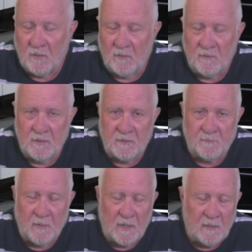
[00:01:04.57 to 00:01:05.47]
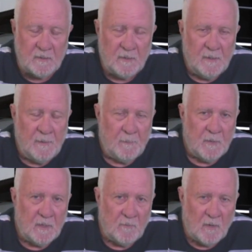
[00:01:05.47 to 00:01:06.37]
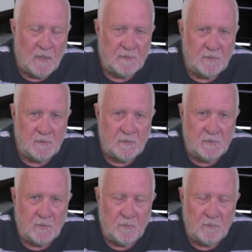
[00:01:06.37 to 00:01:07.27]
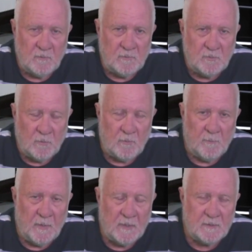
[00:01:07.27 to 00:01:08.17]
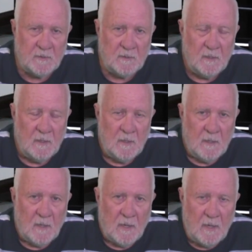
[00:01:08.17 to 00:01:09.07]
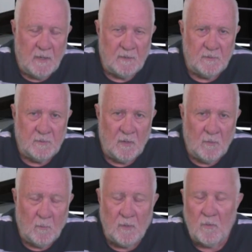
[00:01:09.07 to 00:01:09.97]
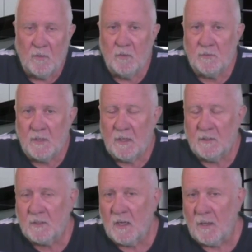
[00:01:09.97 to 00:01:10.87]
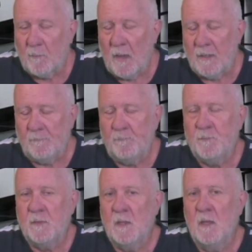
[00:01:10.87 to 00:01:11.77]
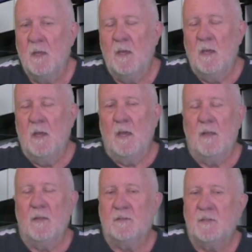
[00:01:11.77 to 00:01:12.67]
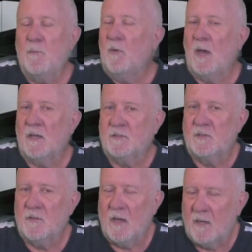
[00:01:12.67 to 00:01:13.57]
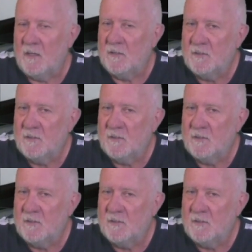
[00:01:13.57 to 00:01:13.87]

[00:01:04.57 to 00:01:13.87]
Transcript: on this planet in relation to Jordan Peterson, and whether I use that as clickbait. And the simple answer to that is,